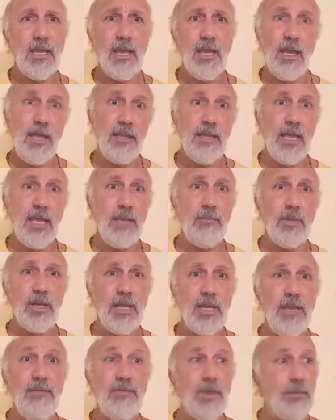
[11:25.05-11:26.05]
And they
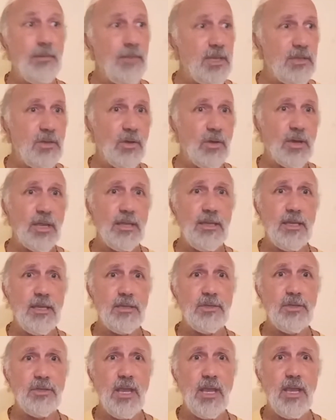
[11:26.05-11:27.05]
believed him and took
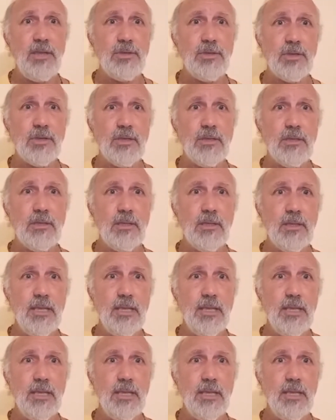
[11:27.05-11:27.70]
initiation.